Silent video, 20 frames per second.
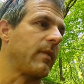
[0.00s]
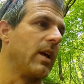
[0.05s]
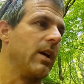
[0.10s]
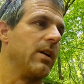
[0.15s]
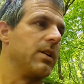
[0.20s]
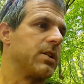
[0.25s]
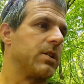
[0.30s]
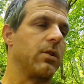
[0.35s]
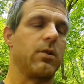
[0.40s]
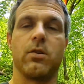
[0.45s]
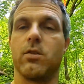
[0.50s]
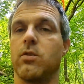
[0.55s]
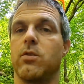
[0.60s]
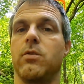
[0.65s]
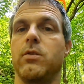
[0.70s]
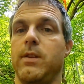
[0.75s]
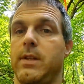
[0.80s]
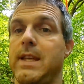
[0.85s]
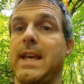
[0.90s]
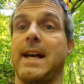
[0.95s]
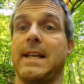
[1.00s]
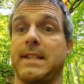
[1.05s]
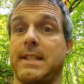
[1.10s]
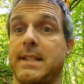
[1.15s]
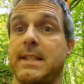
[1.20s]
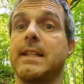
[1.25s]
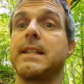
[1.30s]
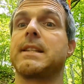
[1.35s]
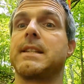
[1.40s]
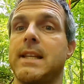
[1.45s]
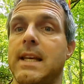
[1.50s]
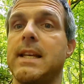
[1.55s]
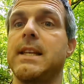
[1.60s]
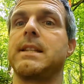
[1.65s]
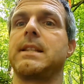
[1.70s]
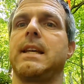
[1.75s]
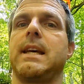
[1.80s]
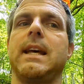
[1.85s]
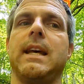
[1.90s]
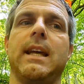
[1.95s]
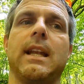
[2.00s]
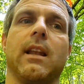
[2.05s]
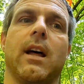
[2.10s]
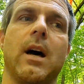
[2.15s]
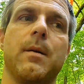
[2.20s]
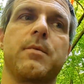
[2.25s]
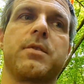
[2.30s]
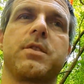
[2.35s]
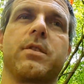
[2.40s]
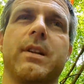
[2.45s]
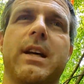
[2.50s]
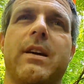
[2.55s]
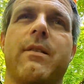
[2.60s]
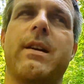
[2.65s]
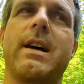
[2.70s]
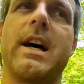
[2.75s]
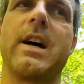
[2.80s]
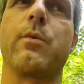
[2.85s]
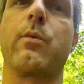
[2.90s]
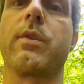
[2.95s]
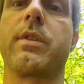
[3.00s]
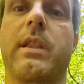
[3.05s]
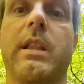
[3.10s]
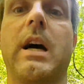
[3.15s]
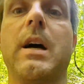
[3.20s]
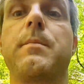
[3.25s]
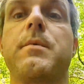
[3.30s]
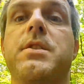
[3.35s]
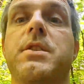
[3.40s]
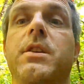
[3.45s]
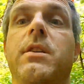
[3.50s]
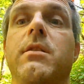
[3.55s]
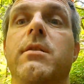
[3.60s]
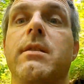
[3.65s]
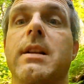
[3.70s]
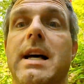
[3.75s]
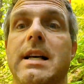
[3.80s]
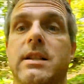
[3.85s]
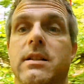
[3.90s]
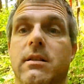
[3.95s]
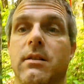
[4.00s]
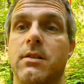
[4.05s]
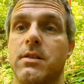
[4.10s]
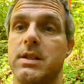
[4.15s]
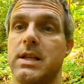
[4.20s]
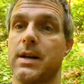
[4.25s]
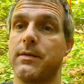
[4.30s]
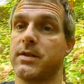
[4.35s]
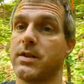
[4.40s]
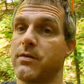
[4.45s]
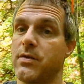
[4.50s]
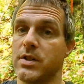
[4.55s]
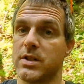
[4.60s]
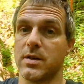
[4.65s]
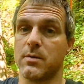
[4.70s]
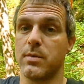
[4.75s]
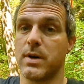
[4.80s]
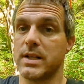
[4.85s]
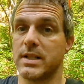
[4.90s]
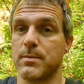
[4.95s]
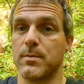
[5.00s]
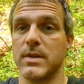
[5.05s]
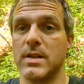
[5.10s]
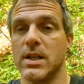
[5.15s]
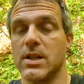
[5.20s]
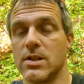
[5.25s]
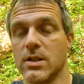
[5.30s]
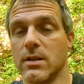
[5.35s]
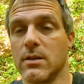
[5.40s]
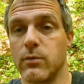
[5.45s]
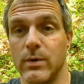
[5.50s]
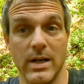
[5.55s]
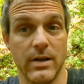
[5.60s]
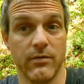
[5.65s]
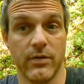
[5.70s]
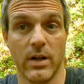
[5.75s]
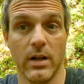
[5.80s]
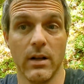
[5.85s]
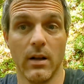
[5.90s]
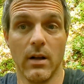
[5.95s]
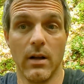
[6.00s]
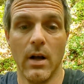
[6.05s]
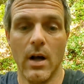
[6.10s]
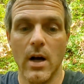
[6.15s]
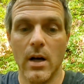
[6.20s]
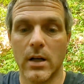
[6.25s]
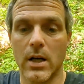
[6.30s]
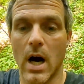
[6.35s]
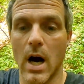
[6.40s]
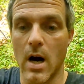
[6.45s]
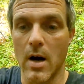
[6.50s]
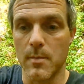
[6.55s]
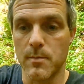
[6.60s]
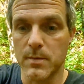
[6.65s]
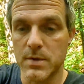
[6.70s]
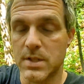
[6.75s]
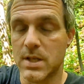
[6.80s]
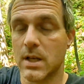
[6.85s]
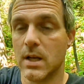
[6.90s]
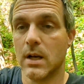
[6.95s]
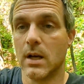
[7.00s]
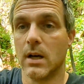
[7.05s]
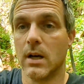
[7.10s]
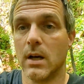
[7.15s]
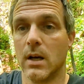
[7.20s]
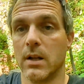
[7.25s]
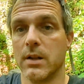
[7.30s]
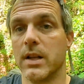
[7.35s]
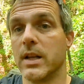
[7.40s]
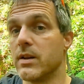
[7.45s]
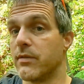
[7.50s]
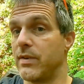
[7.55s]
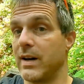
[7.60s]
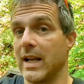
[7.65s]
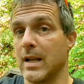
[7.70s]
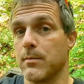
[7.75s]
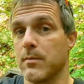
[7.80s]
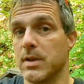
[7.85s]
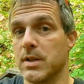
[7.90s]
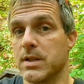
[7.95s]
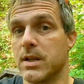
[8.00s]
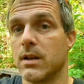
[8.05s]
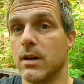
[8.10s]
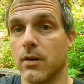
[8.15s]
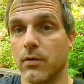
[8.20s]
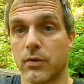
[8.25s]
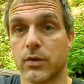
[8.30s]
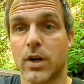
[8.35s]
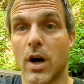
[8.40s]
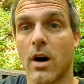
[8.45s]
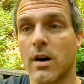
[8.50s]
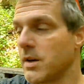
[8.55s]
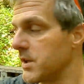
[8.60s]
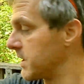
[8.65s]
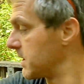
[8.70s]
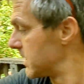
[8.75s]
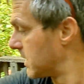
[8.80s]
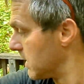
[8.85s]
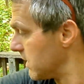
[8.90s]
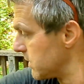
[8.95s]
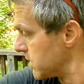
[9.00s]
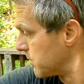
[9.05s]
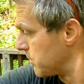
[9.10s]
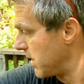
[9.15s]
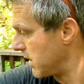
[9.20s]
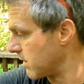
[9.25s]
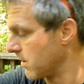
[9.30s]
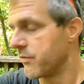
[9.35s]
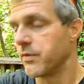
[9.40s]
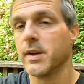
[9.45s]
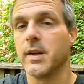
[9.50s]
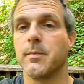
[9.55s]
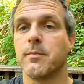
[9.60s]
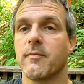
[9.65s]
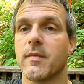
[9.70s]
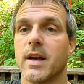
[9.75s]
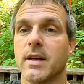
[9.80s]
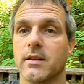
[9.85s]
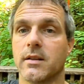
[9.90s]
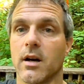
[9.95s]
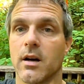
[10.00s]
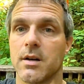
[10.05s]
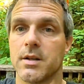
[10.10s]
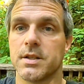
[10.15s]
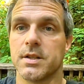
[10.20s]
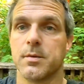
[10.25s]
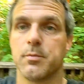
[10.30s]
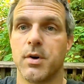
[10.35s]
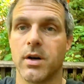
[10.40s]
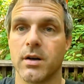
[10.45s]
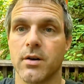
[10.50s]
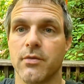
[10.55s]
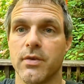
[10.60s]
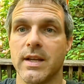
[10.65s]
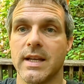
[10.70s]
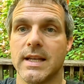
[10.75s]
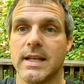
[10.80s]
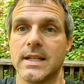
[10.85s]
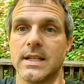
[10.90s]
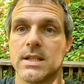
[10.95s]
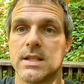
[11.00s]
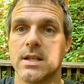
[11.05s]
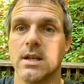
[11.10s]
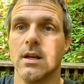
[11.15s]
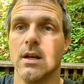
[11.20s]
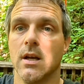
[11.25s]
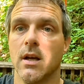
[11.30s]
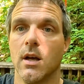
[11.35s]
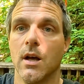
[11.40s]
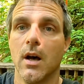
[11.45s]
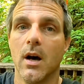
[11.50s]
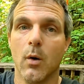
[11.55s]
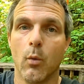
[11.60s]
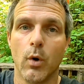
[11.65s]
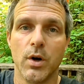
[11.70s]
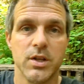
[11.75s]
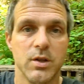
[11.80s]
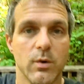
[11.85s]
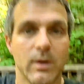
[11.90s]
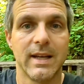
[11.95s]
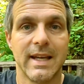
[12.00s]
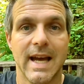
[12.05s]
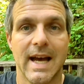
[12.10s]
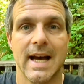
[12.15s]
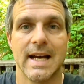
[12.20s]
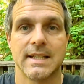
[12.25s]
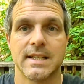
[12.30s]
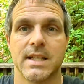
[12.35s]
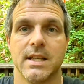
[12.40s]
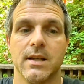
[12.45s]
So yes, this is a limestone area, and with limestone, as long as you have sufficient precipitation, rainfall, comes the development of karst topography. And karst topography is what you get